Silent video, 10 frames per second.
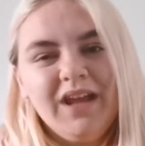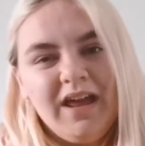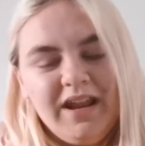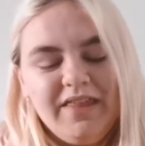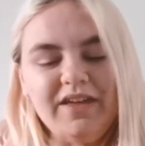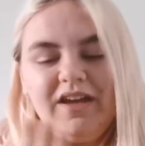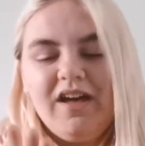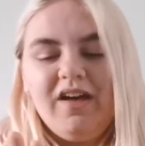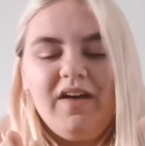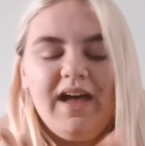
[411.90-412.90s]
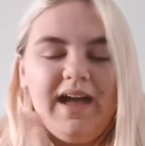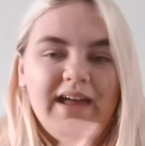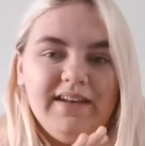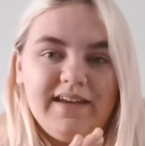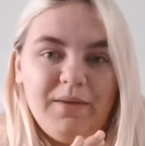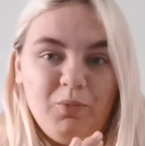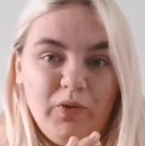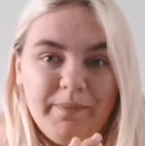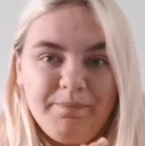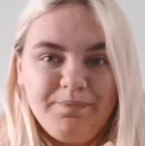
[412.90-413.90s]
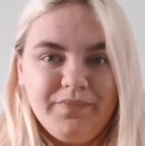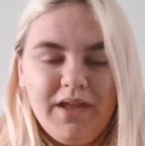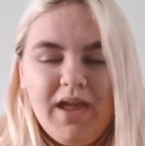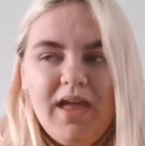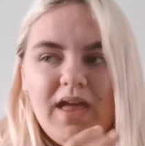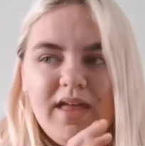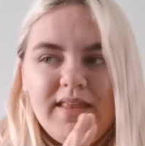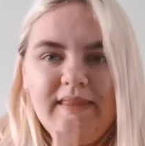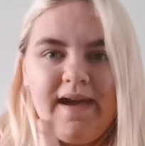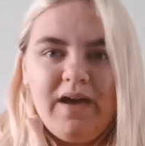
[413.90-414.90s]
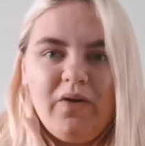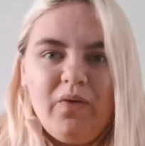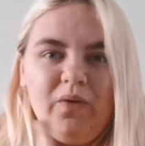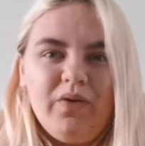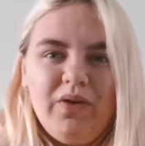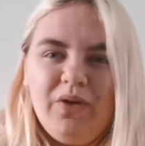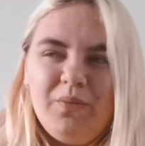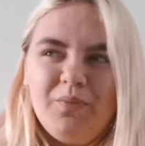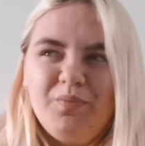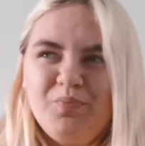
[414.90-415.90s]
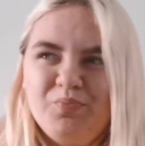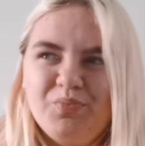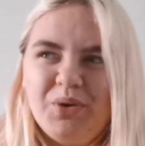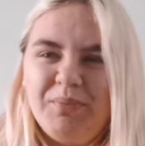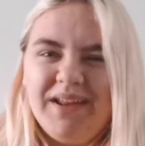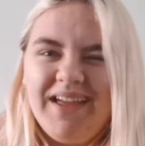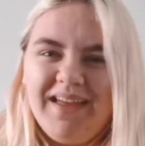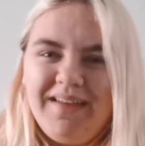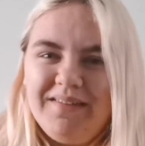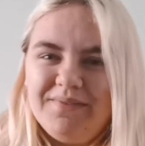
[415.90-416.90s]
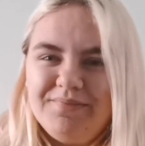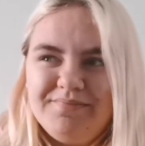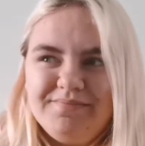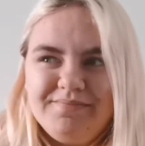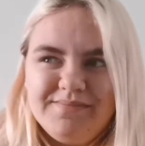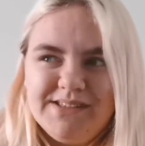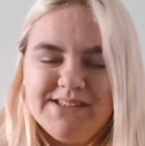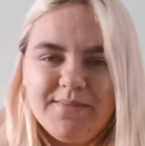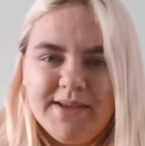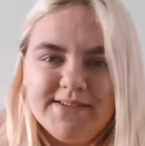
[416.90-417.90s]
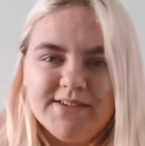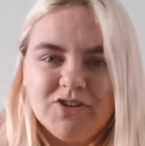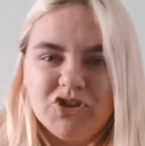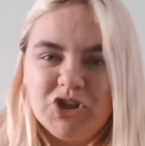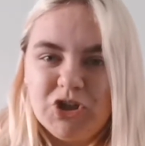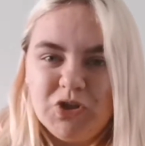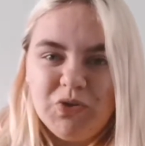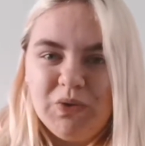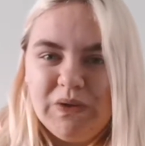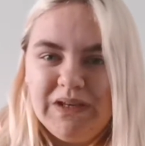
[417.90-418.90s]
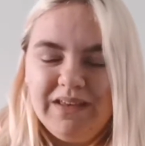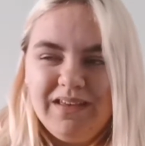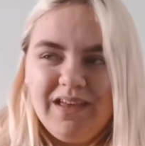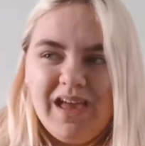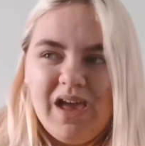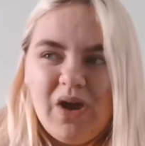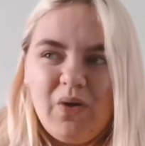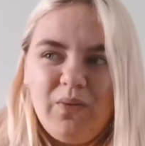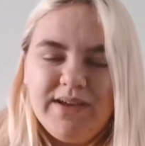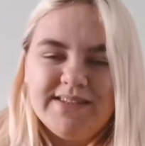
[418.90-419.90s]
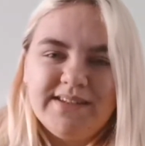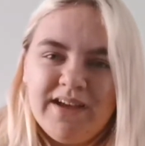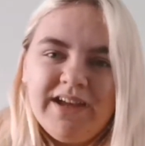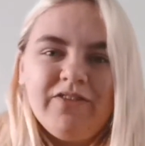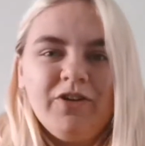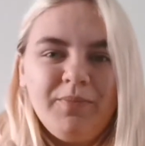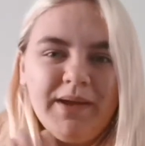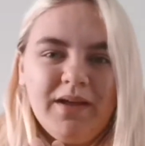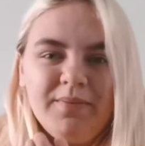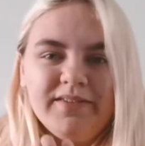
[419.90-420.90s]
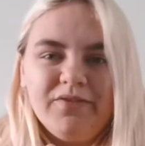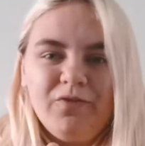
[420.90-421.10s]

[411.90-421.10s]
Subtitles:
another girl and a boy. Now, probably semester 2, we started grouping up as a